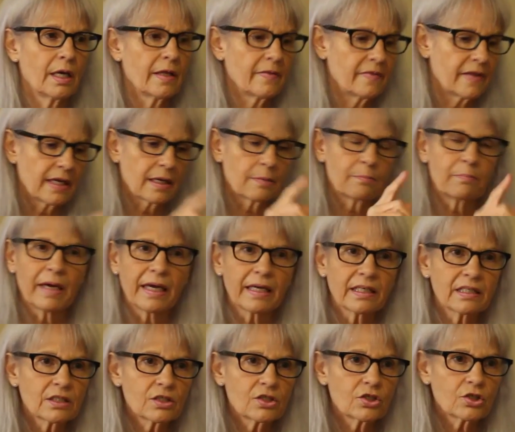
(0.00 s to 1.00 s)
They
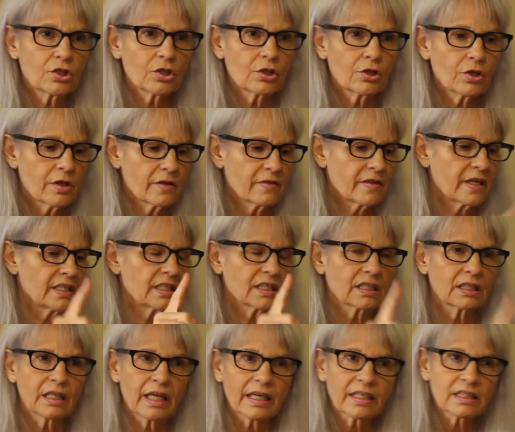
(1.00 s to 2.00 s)
abandoned her, they
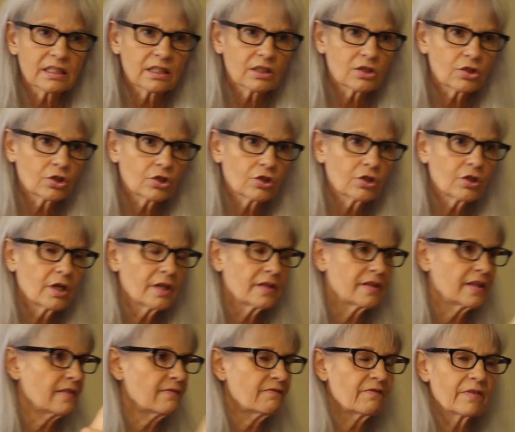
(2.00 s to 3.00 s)
neglected her,
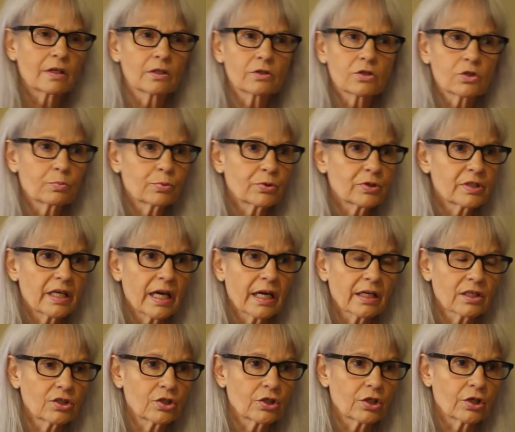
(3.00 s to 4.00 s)
they failed to
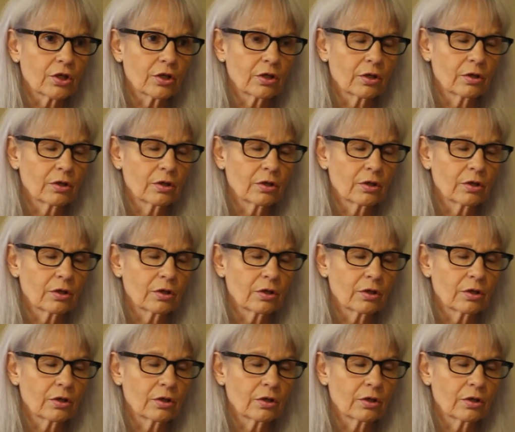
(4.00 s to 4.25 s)
protect her.